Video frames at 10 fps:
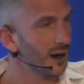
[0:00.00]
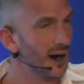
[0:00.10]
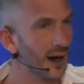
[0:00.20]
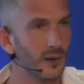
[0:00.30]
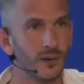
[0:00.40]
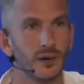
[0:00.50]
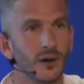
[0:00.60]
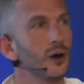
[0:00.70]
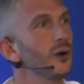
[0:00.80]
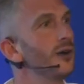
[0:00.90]
Now,
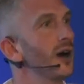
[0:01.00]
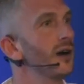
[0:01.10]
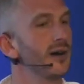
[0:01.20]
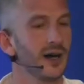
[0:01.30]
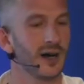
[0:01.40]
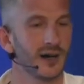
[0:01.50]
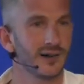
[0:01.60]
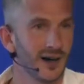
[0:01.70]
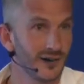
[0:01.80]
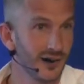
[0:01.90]
who's done a DNA
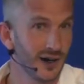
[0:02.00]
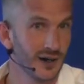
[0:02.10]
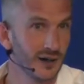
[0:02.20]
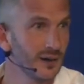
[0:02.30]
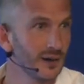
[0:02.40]
test here?